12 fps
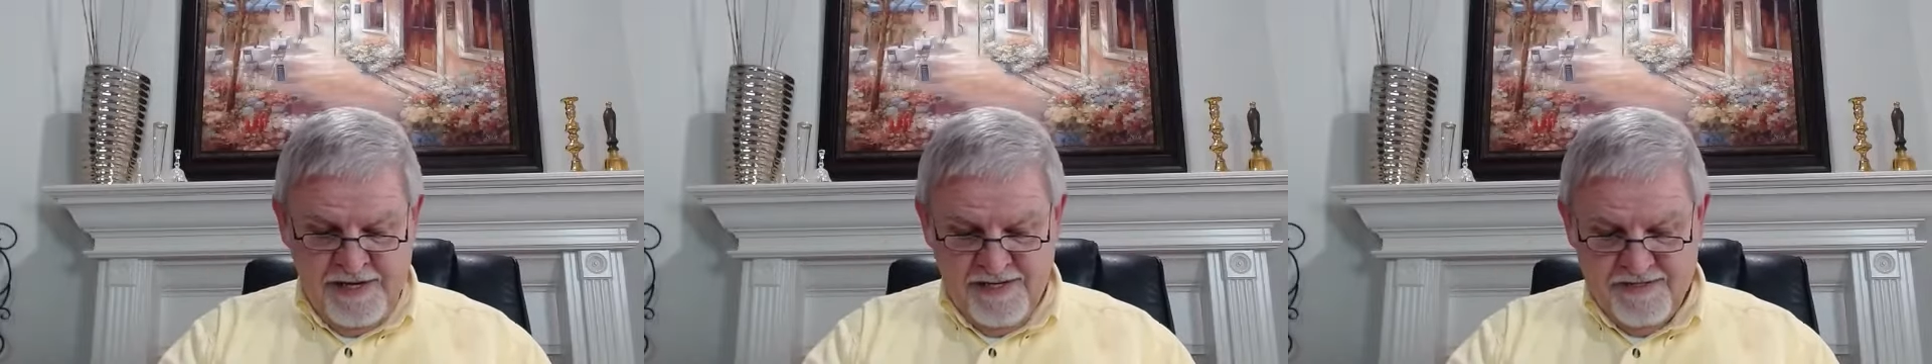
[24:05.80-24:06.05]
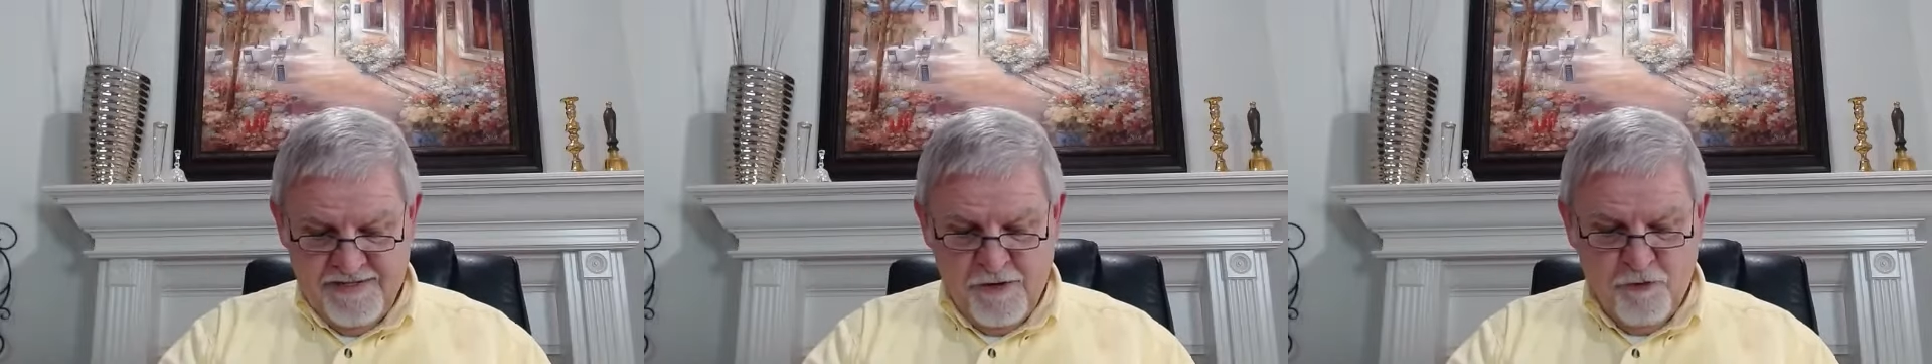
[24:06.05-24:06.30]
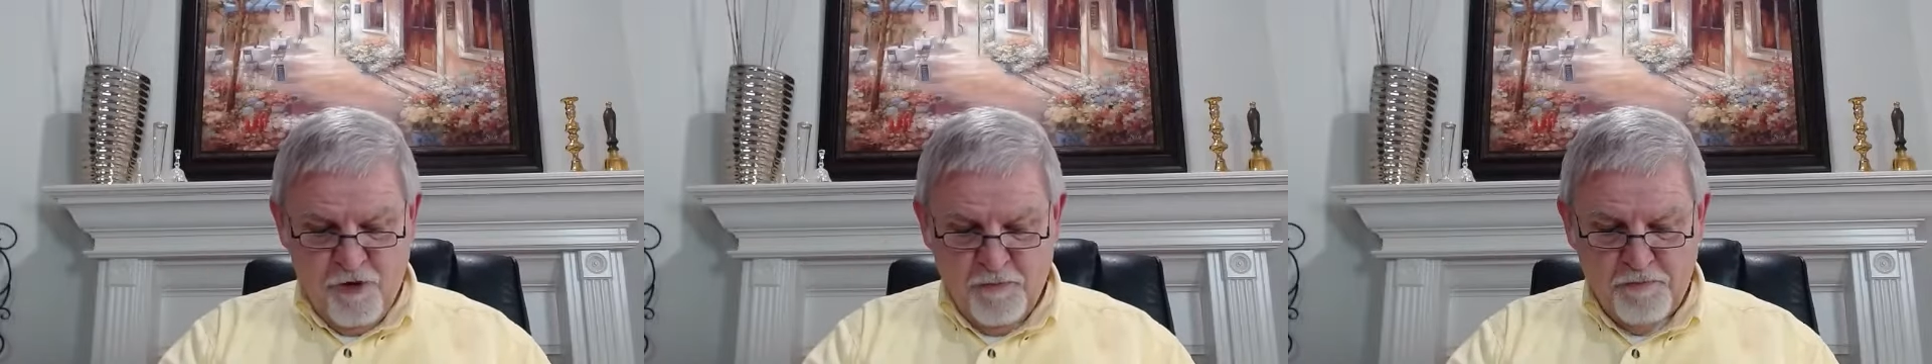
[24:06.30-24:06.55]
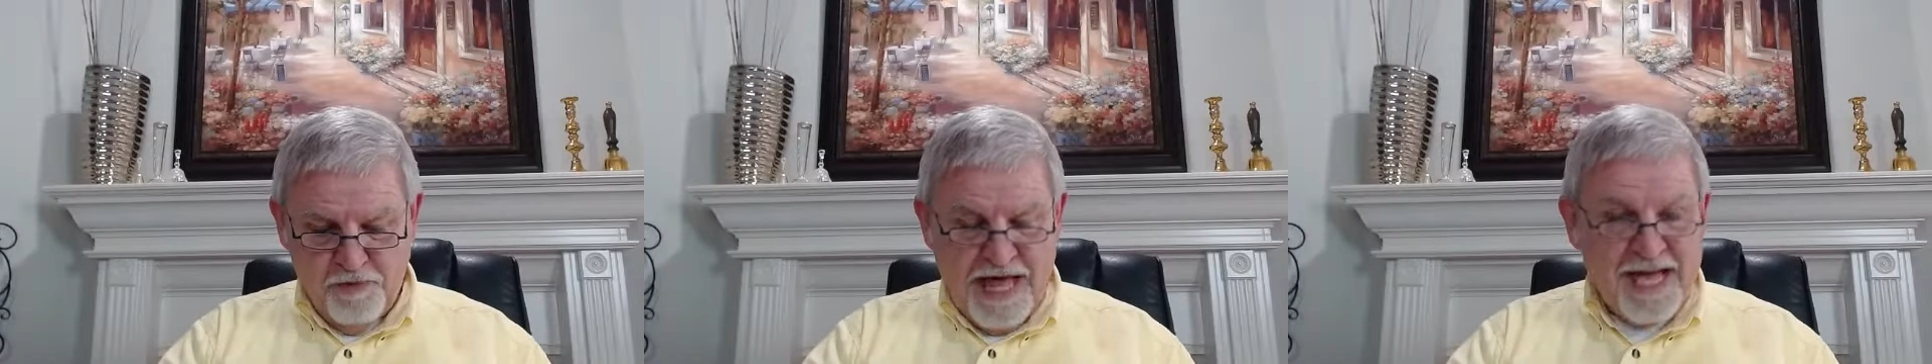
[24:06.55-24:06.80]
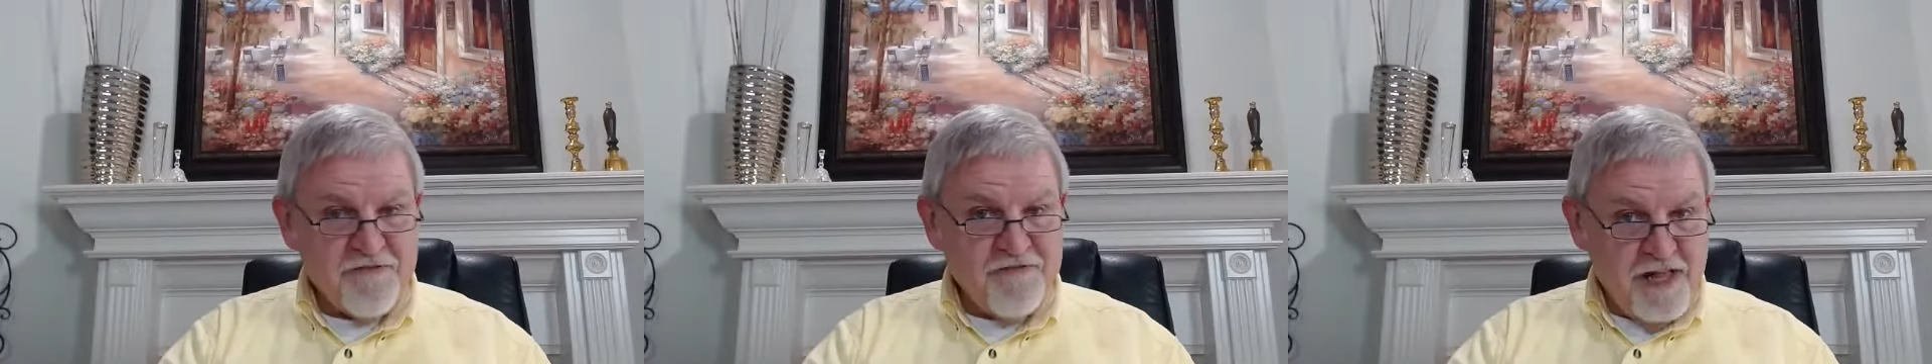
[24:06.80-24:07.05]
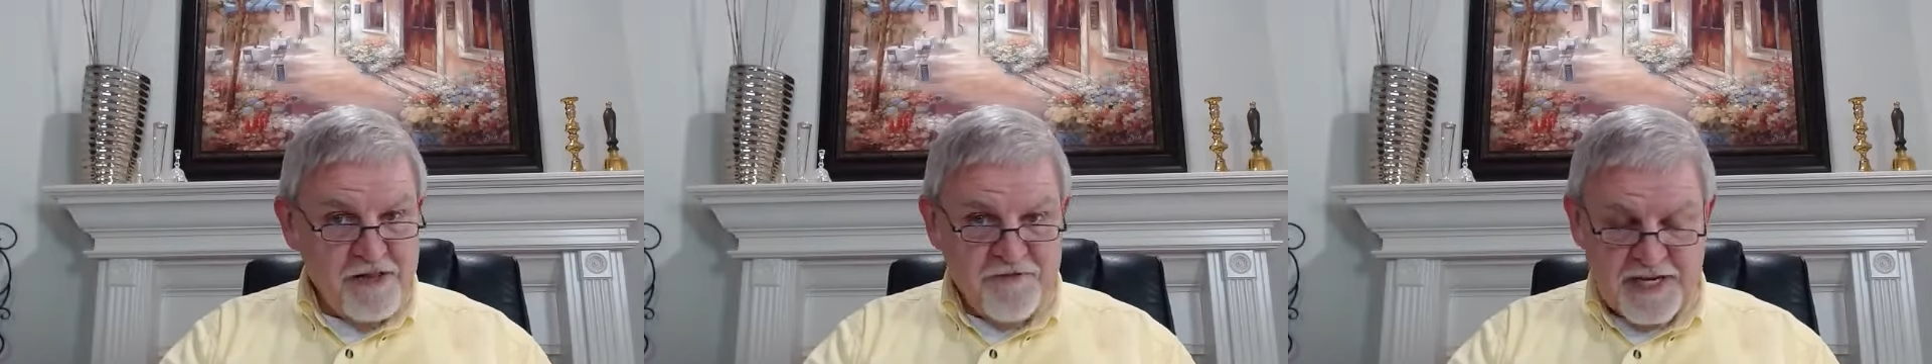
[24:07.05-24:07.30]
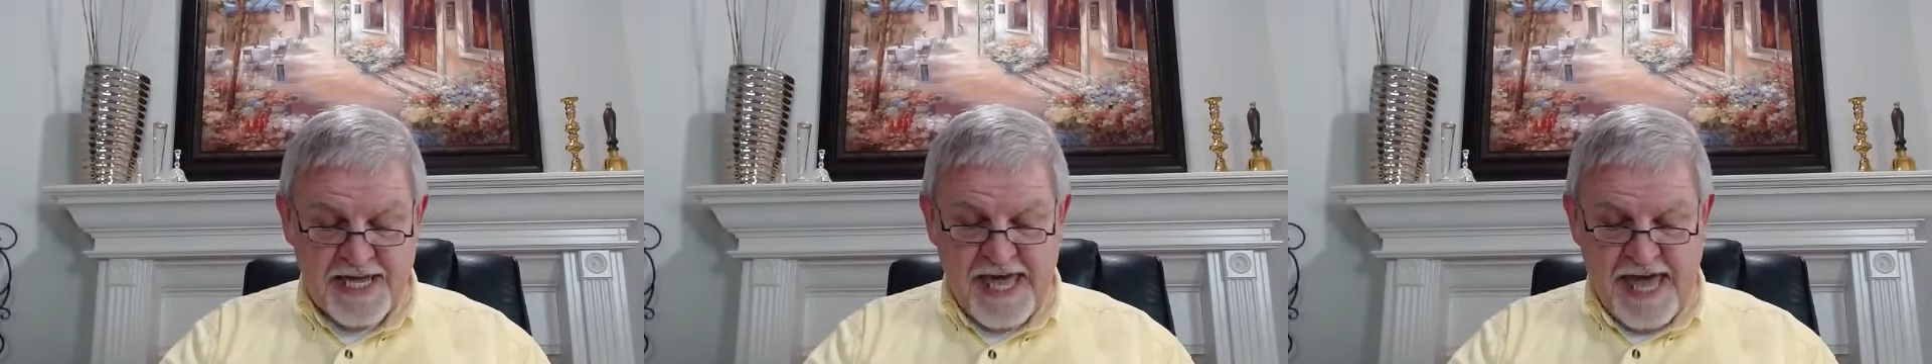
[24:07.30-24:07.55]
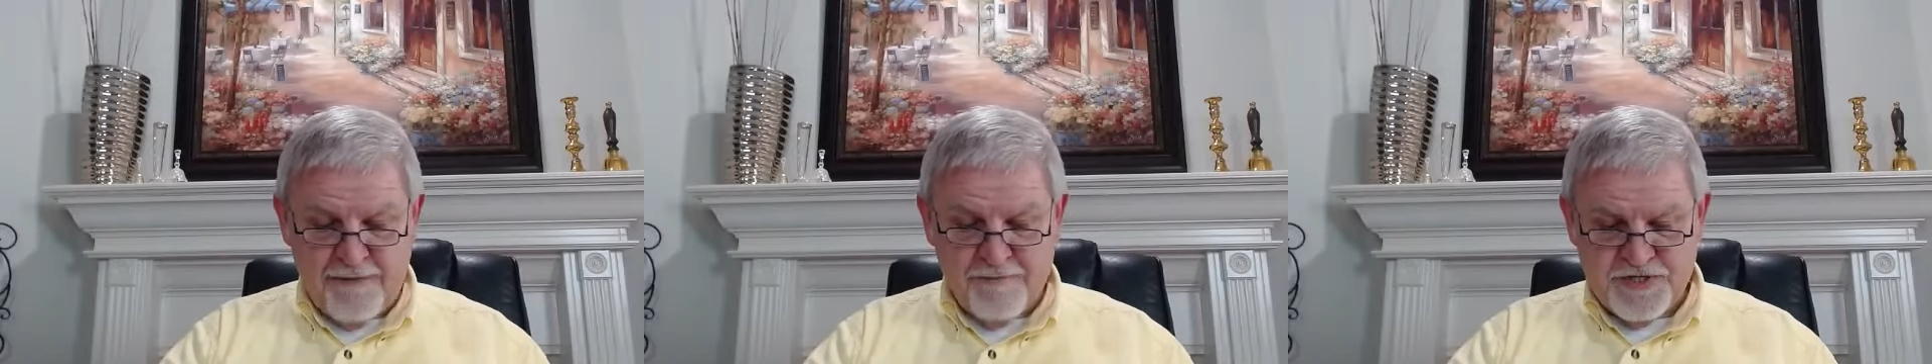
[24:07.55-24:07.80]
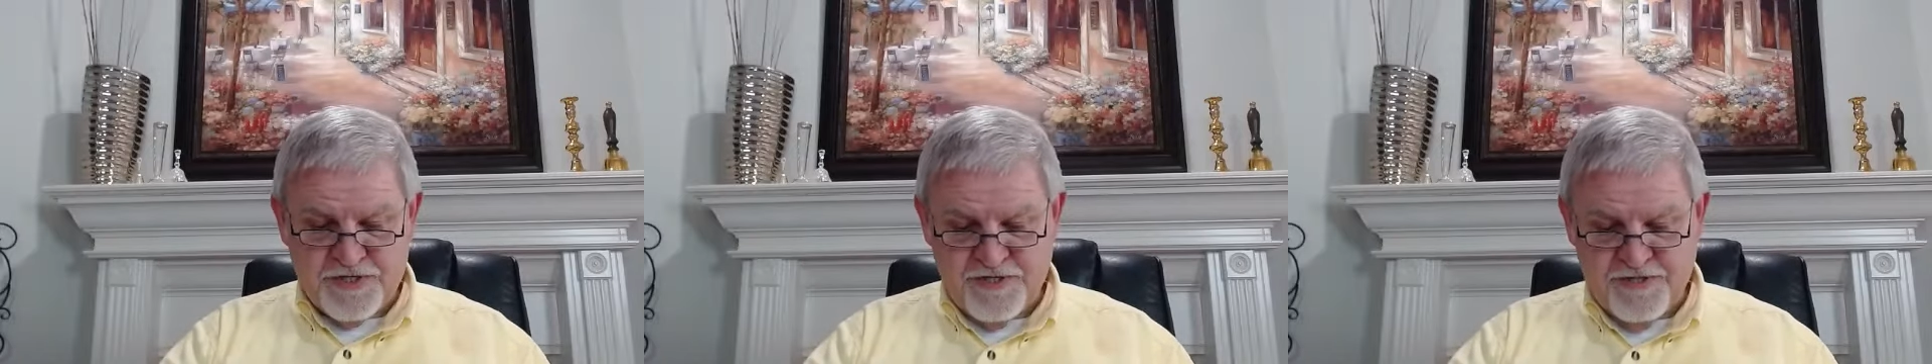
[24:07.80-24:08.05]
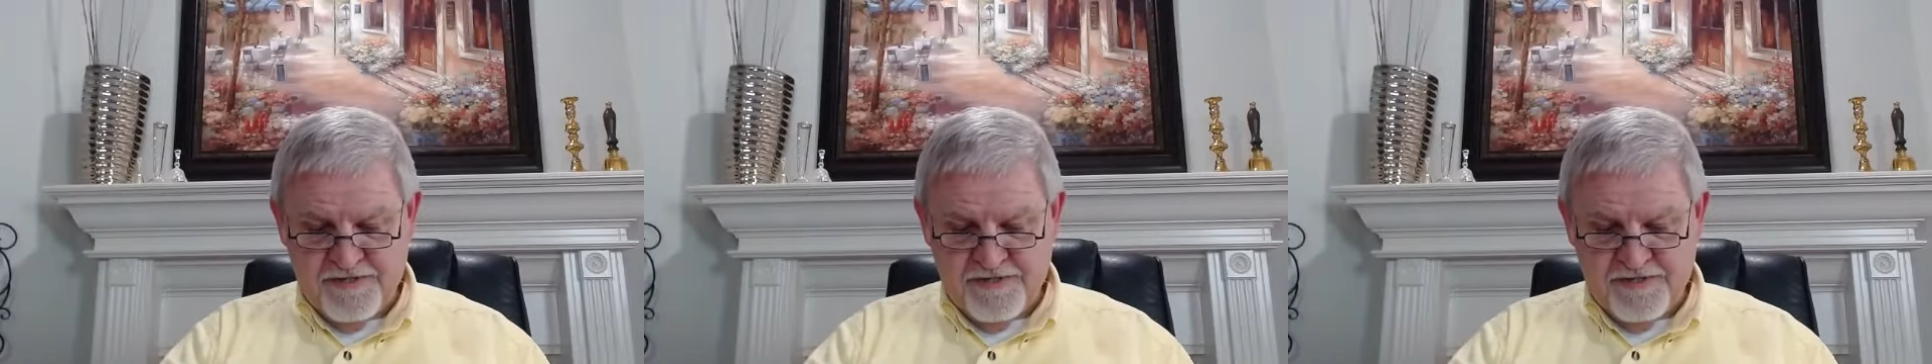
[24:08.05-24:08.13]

They wore black velvet caps